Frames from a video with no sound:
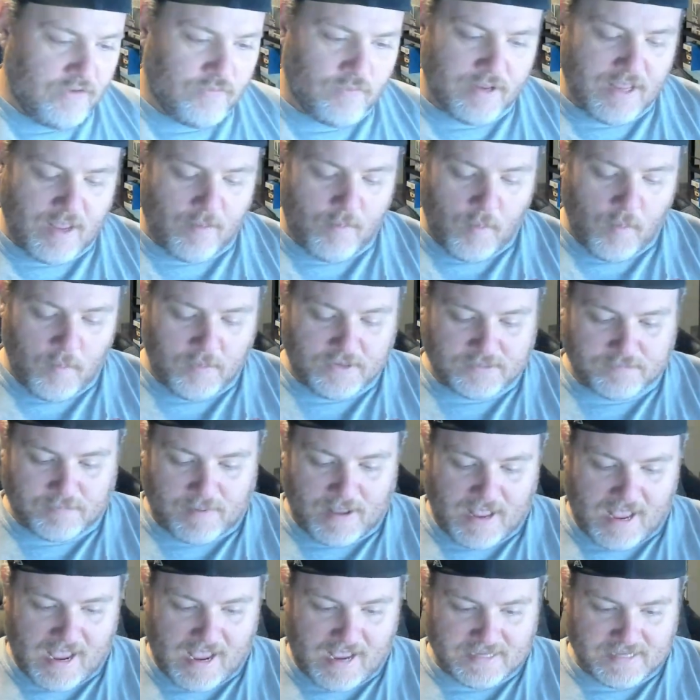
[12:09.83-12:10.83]
I'm almost
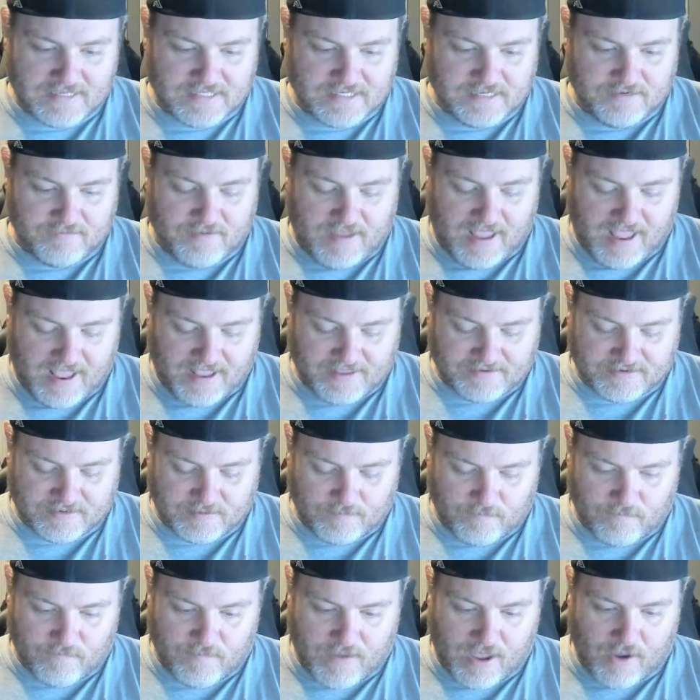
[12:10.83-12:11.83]
positive has
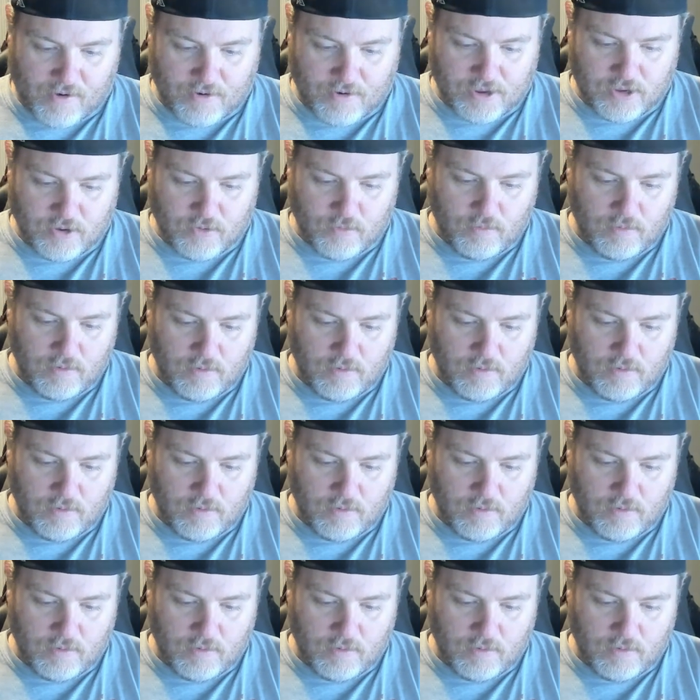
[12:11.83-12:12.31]
some value.